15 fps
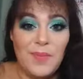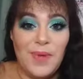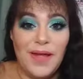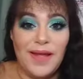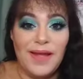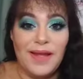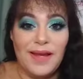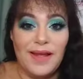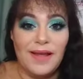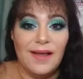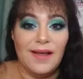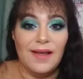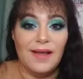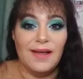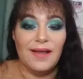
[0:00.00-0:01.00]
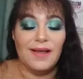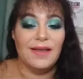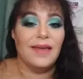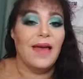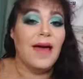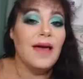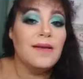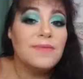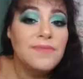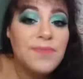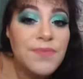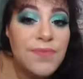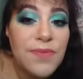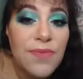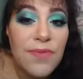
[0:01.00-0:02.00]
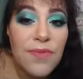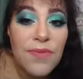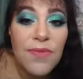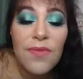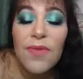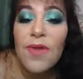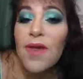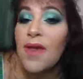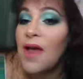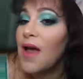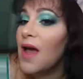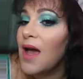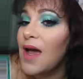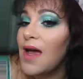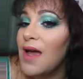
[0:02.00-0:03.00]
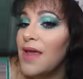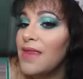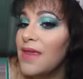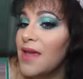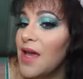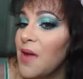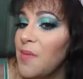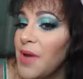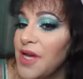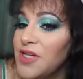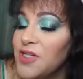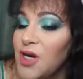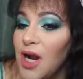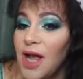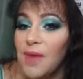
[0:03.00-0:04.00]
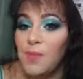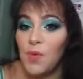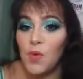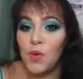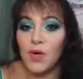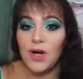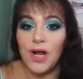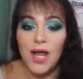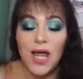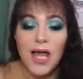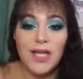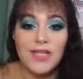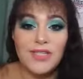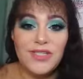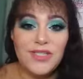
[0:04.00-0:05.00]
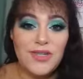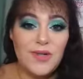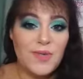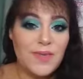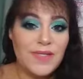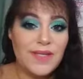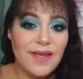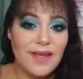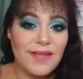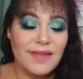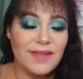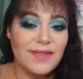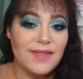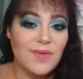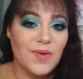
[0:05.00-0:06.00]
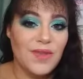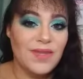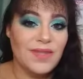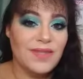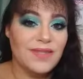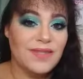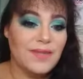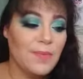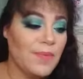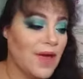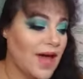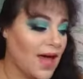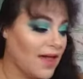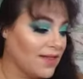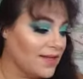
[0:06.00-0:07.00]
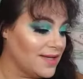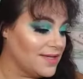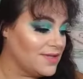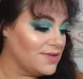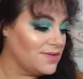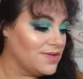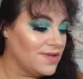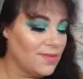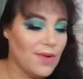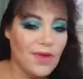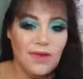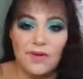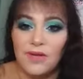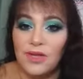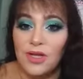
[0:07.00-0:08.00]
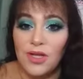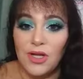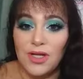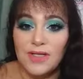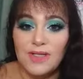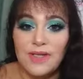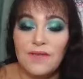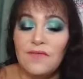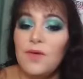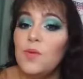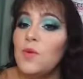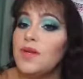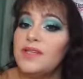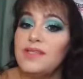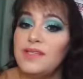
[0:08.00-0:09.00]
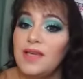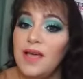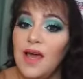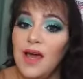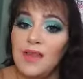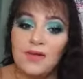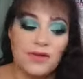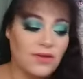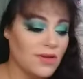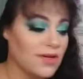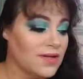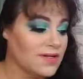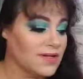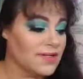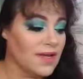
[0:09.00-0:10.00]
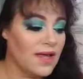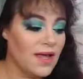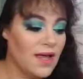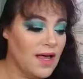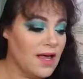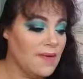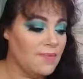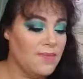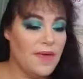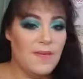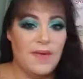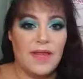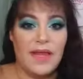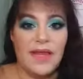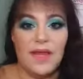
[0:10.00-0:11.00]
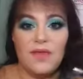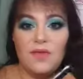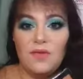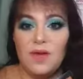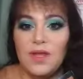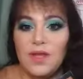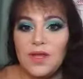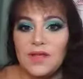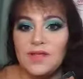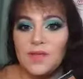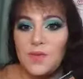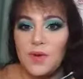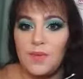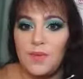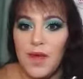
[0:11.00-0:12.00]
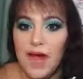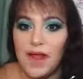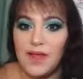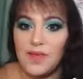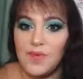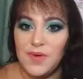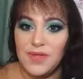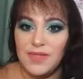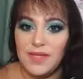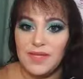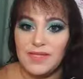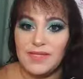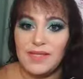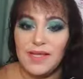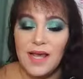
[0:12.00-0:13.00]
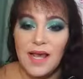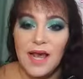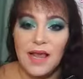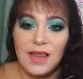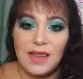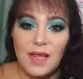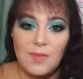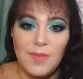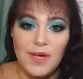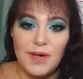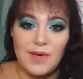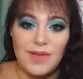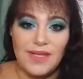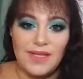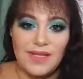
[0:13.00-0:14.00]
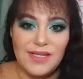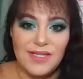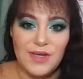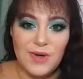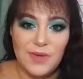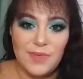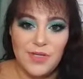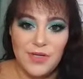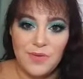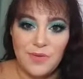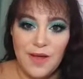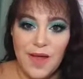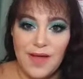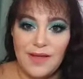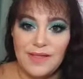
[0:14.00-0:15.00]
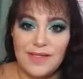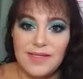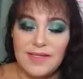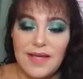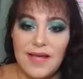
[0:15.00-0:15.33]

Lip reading: But, yeah. I think I might try more dupes like this with this palette. Do some other looks. If you want to see other looks, maybe like a 3 looks 1 palette with this, let me know in the description box.